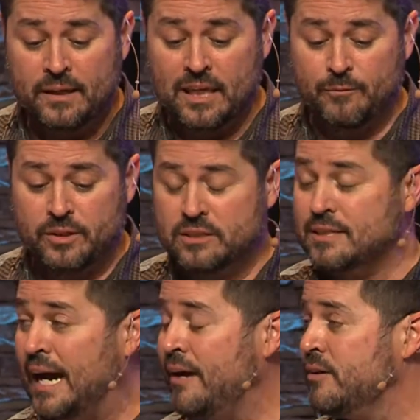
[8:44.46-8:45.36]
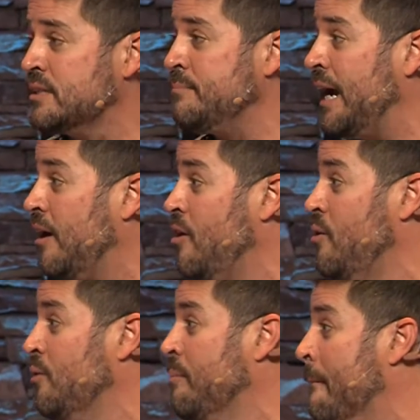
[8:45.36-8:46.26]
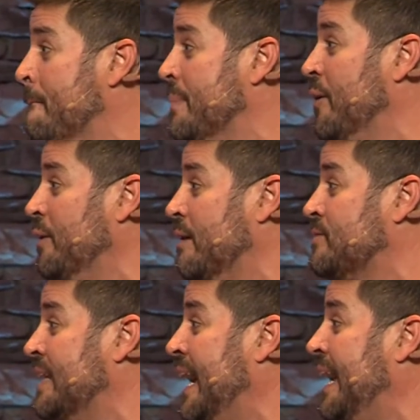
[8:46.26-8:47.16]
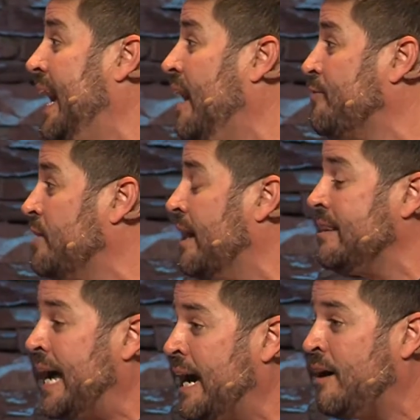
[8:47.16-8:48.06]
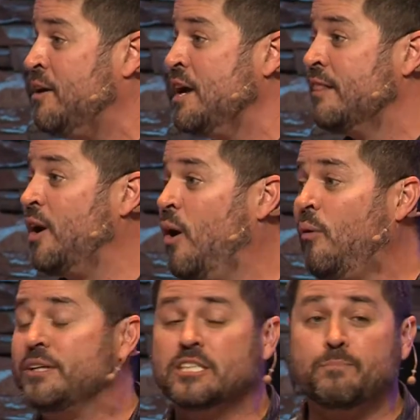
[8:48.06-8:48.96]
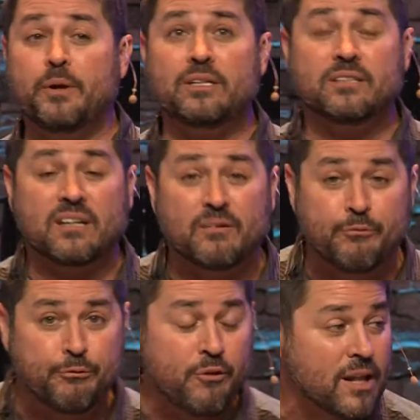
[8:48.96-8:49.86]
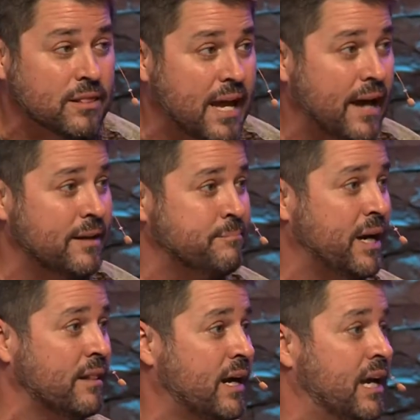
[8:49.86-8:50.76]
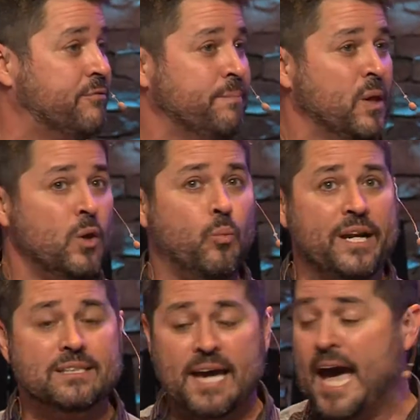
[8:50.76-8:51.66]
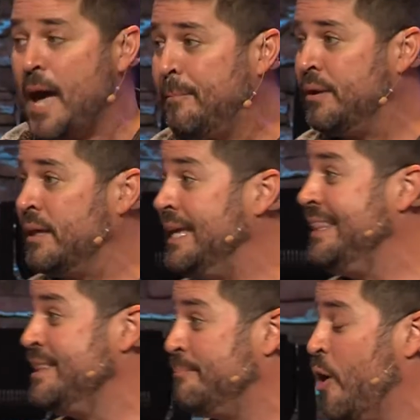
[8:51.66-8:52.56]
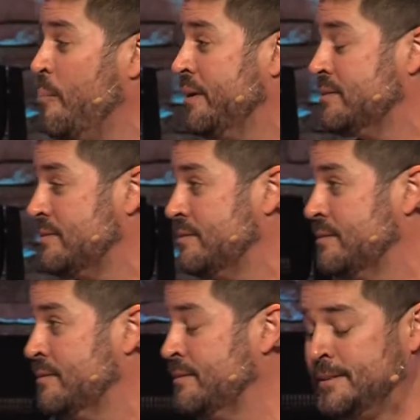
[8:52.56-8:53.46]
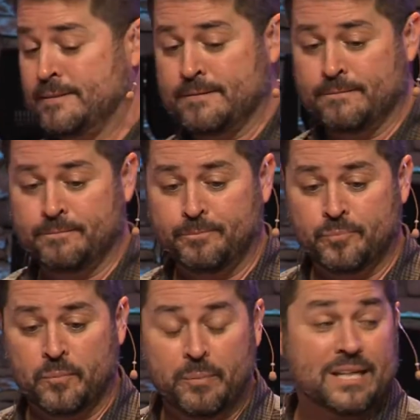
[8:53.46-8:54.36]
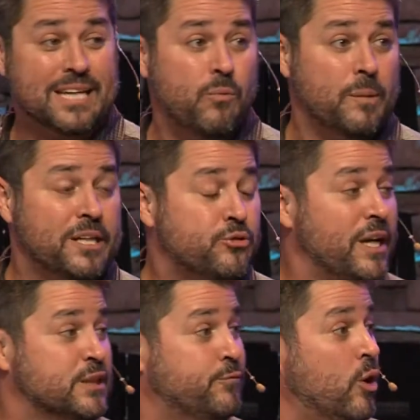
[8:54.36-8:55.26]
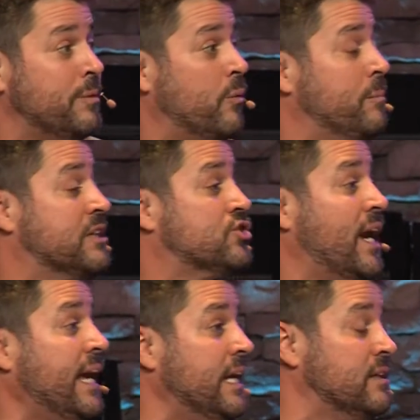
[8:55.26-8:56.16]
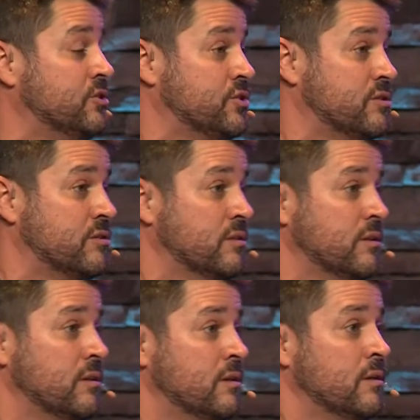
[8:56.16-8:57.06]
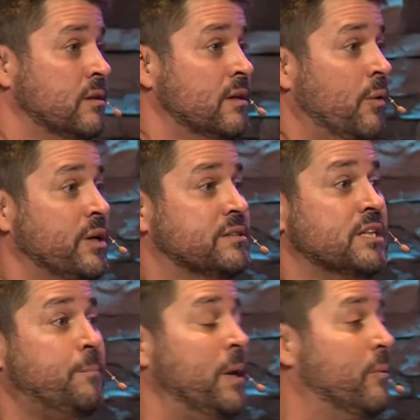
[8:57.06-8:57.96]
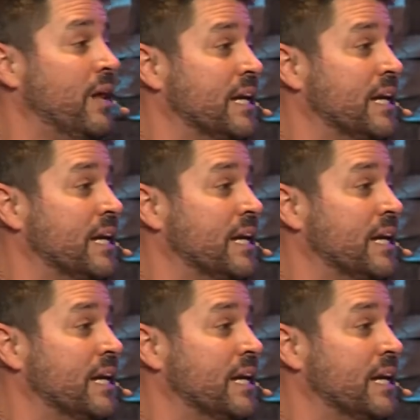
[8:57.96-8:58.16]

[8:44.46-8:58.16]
evil desires and my own motives, and I have to allow the Holy Spirit to confront that in my life when it's happening in the moment. Because I want to be transformed, I want to be changed. I want to see people